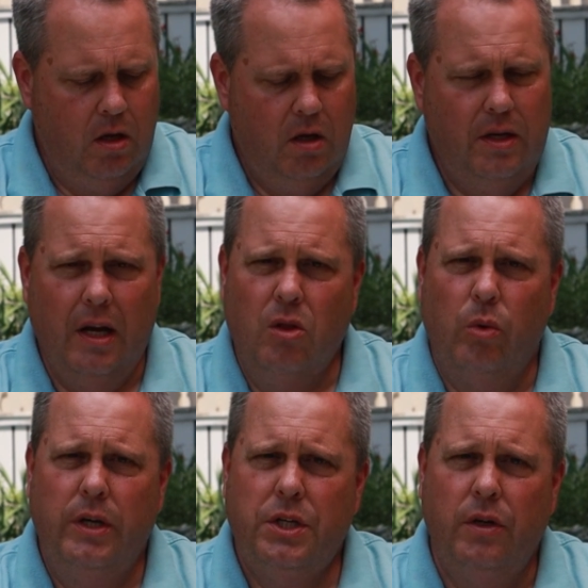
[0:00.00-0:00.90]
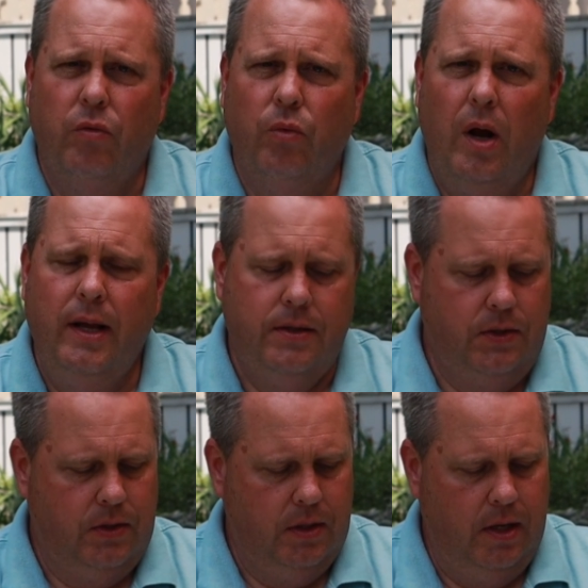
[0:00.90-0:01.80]
Declaration of
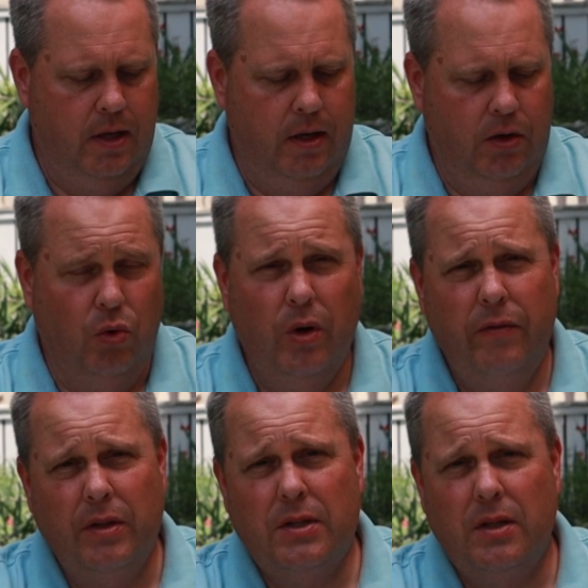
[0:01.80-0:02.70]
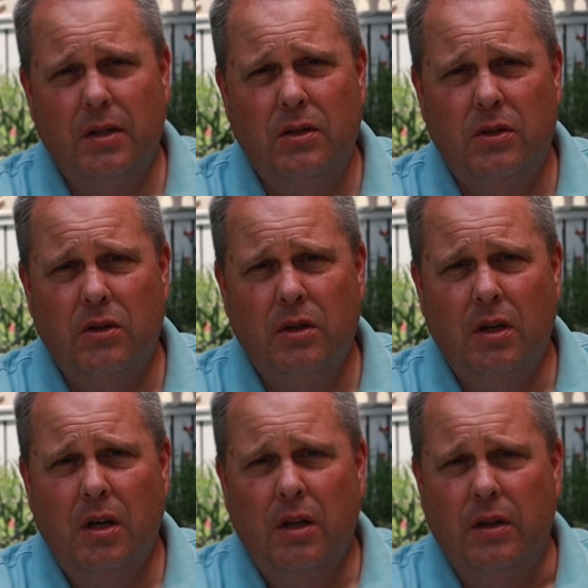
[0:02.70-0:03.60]
Rights and Grievances,
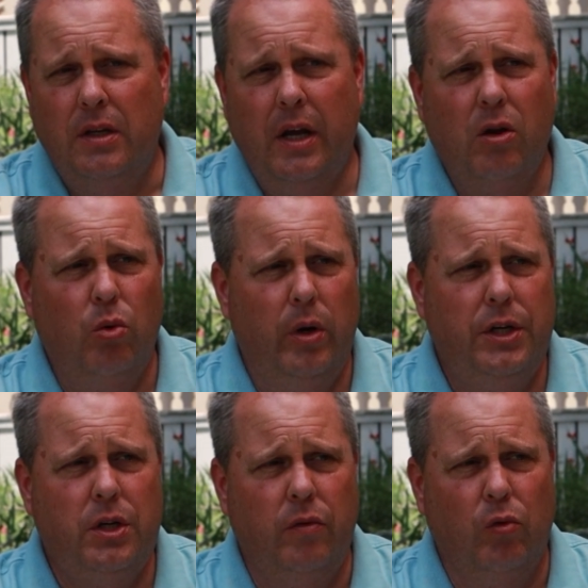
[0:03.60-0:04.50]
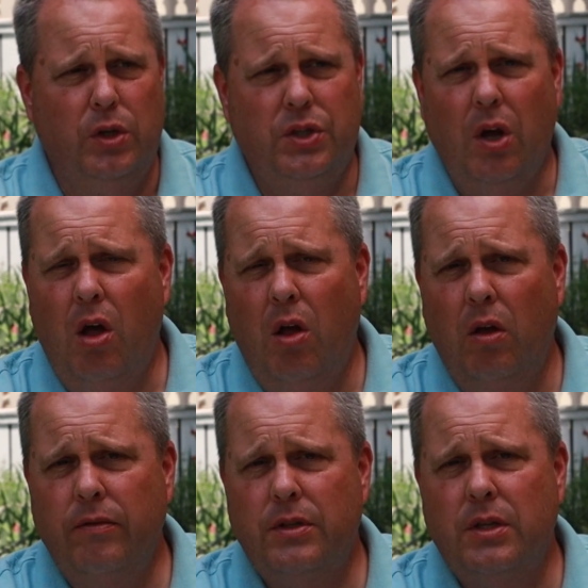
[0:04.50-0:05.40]
the Declaration of
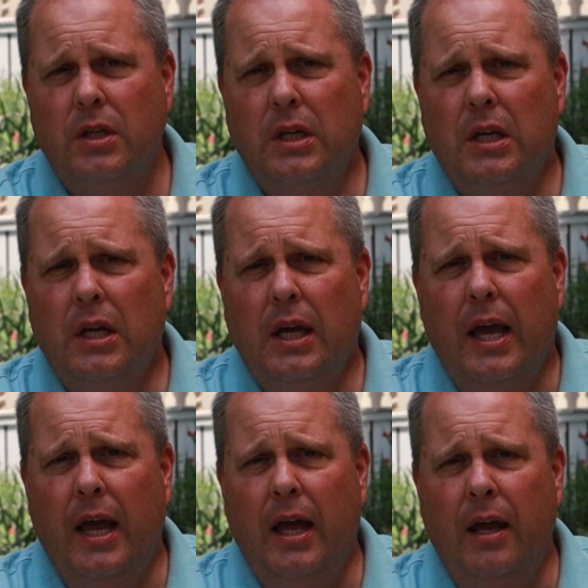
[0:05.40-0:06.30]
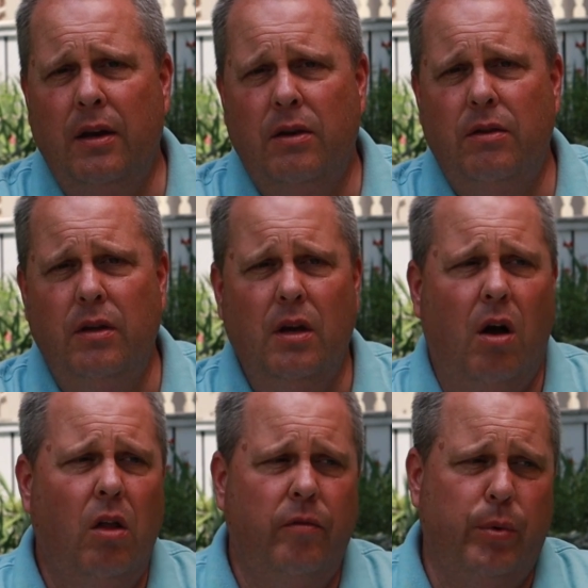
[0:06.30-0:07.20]
Resolves, and the
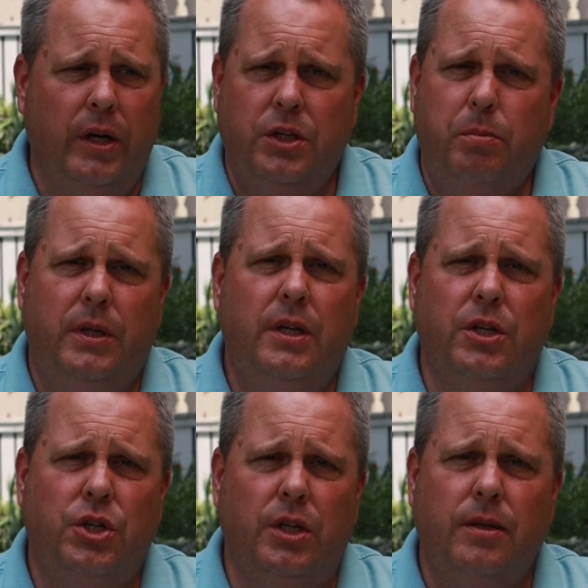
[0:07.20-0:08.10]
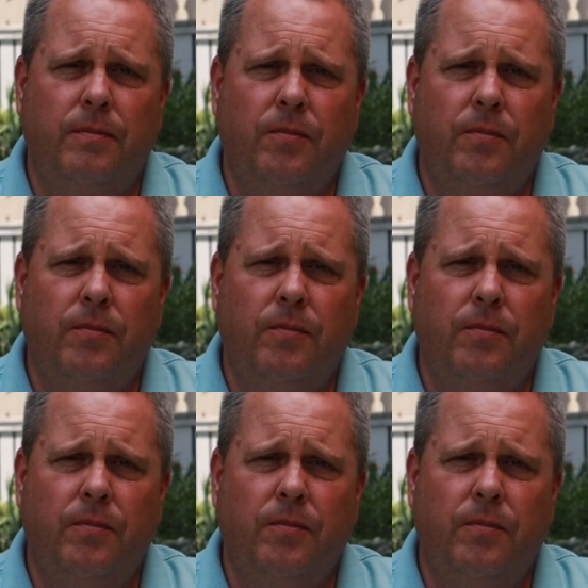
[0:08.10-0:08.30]
Olive Branch Petition.